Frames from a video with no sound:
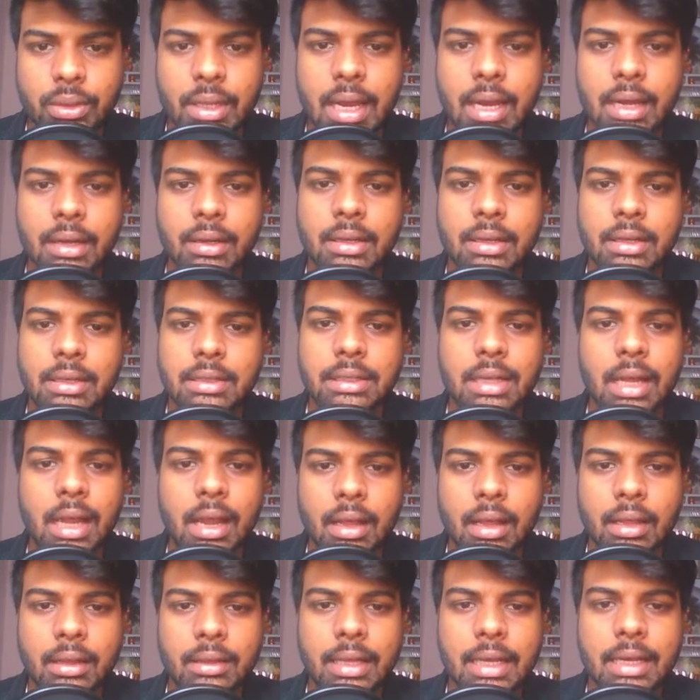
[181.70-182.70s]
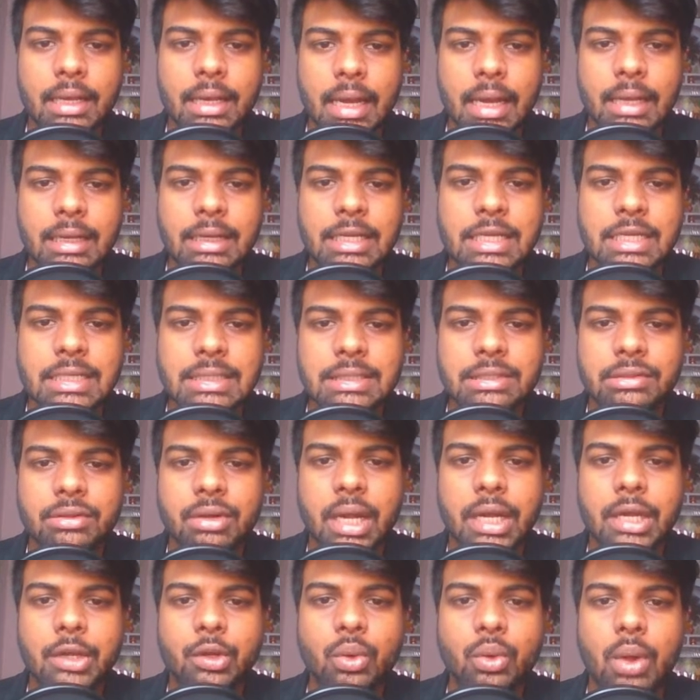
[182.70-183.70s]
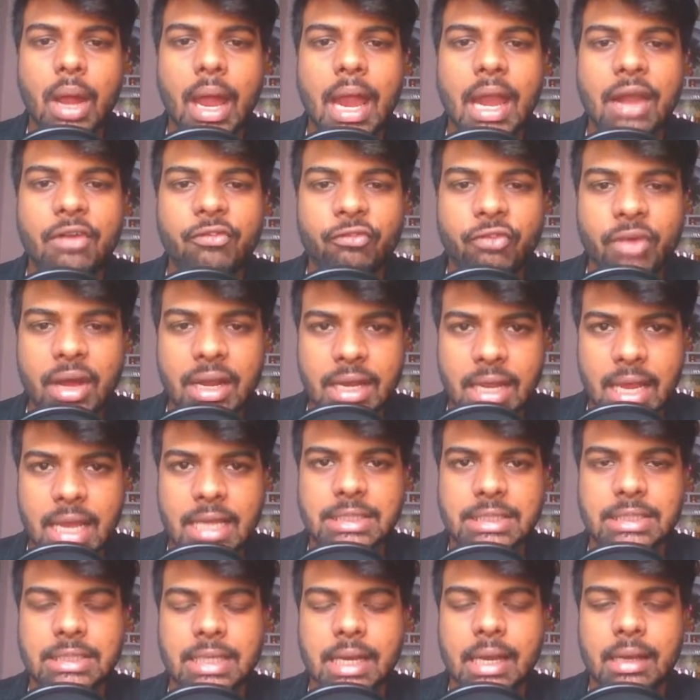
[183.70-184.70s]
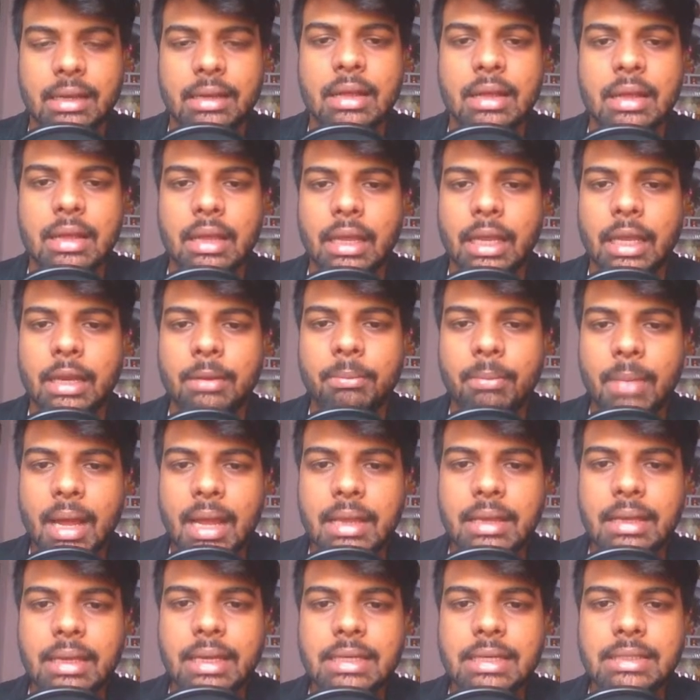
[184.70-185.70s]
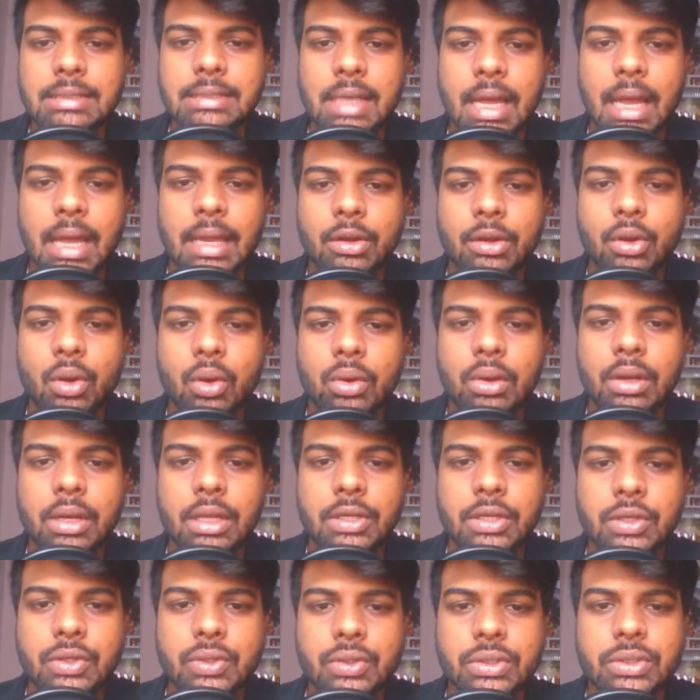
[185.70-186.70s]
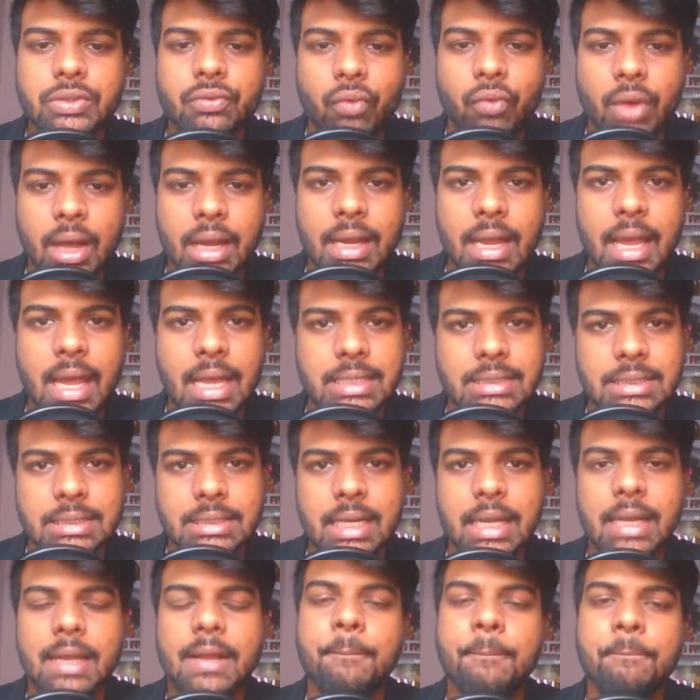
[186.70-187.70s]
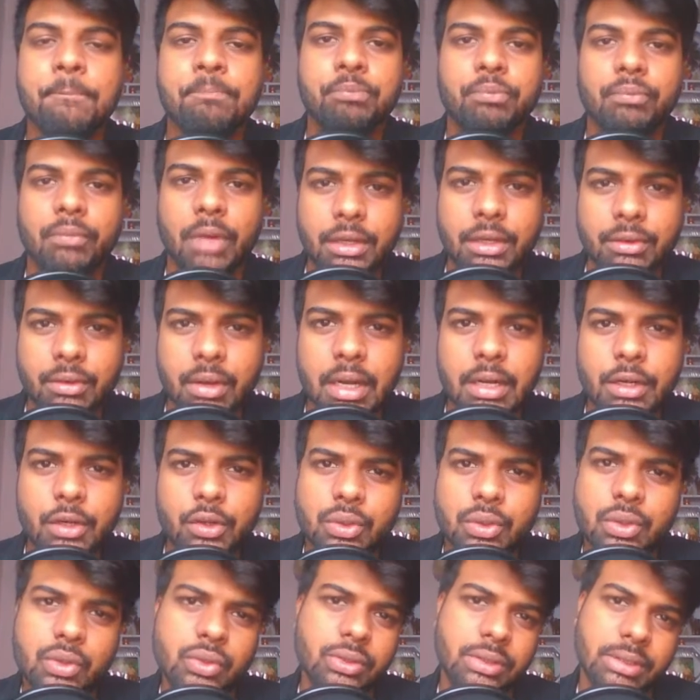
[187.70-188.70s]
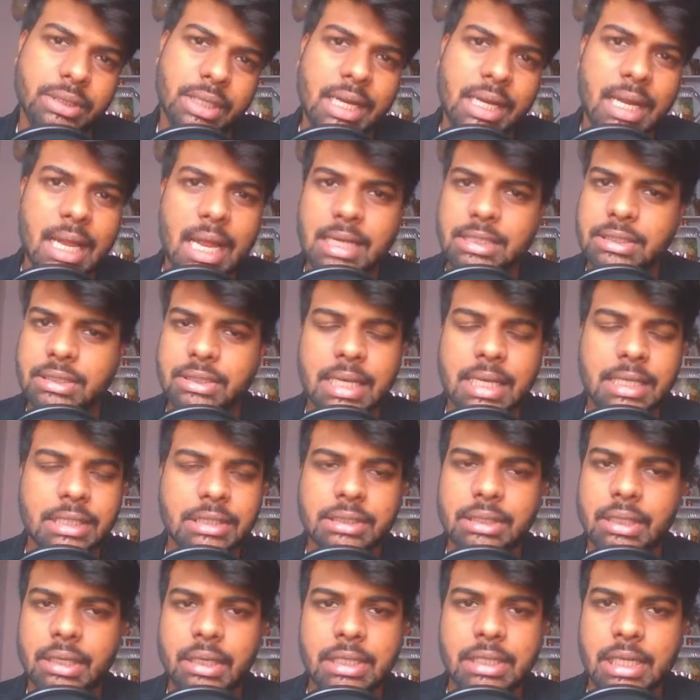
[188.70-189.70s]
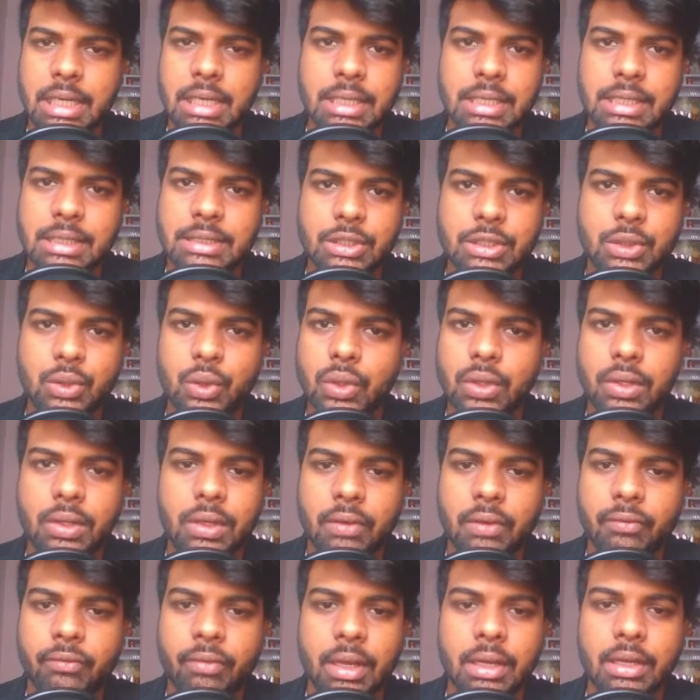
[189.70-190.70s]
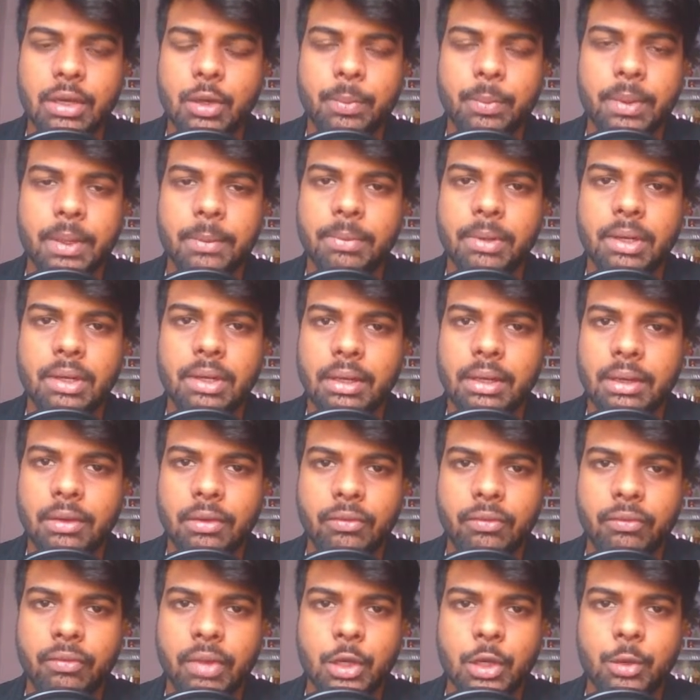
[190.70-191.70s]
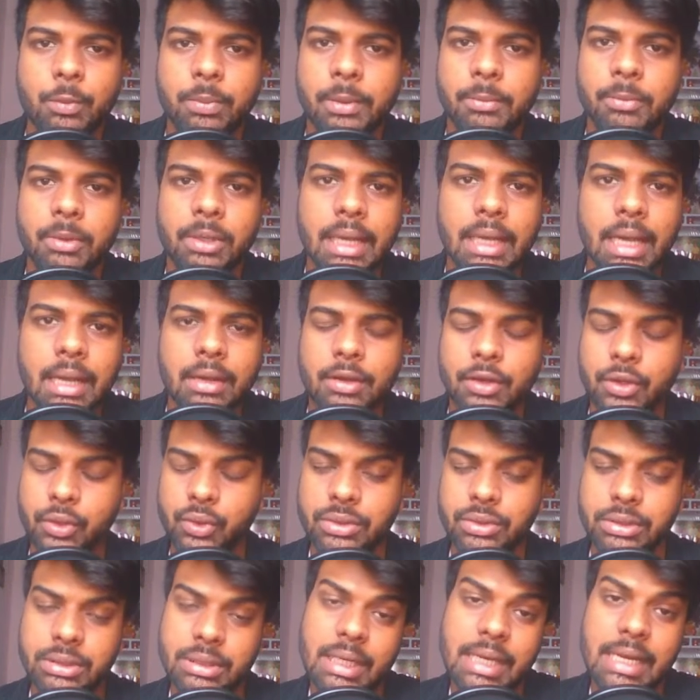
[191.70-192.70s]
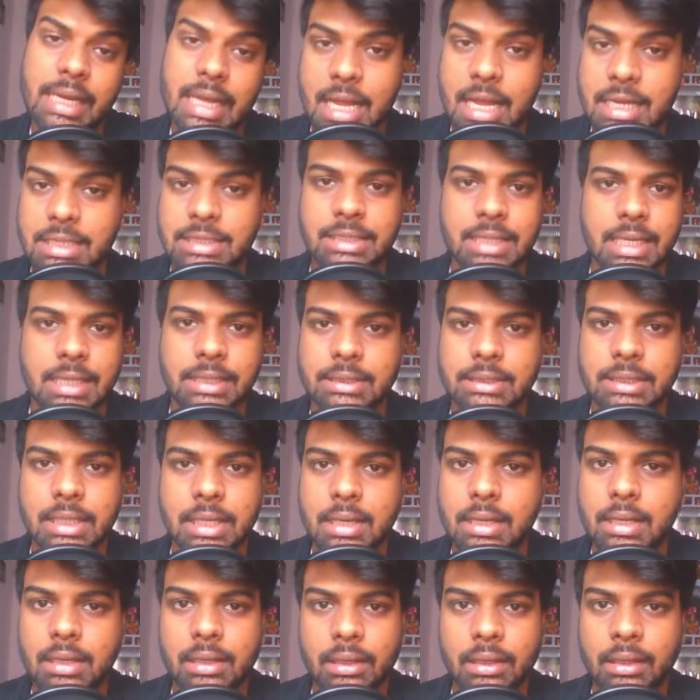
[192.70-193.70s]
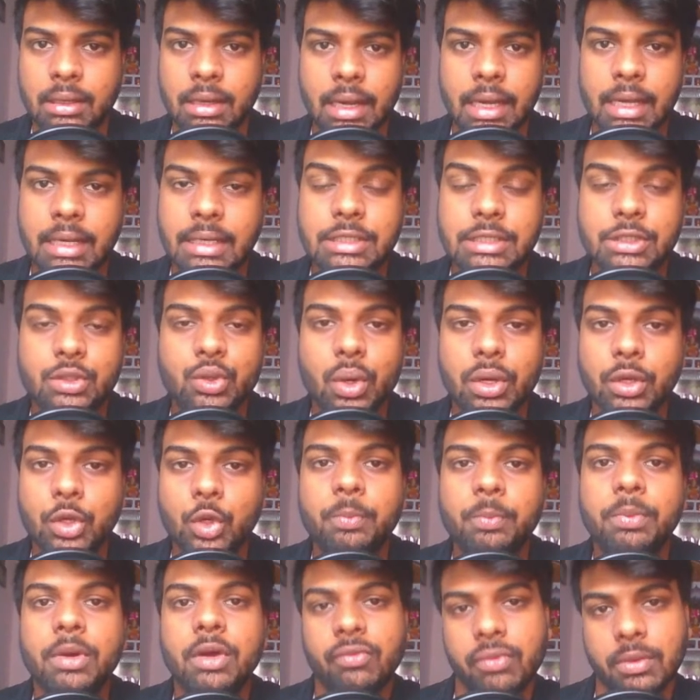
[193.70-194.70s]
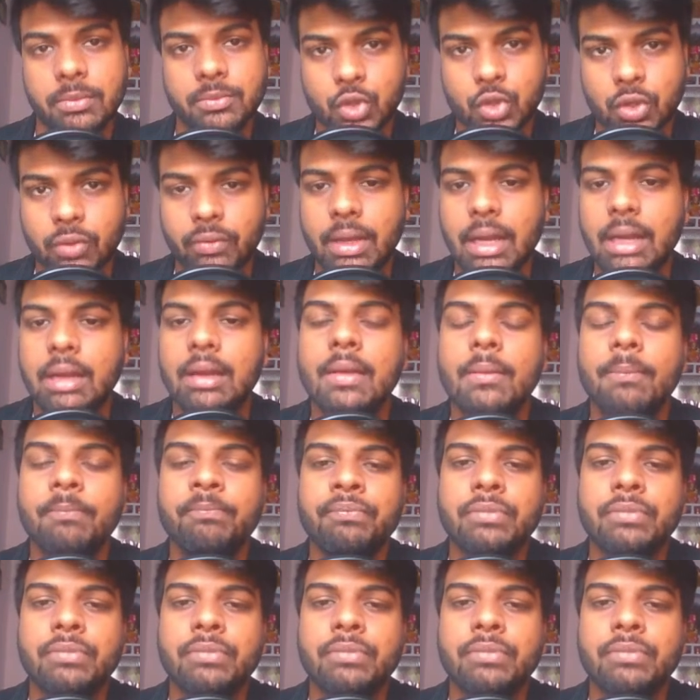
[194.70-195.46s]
do that, then at least try to add one hashtag. In my case, I only used one hashtag, but try to use three hashtags. It's good when you people can use three hashtags. It is going to perform so well.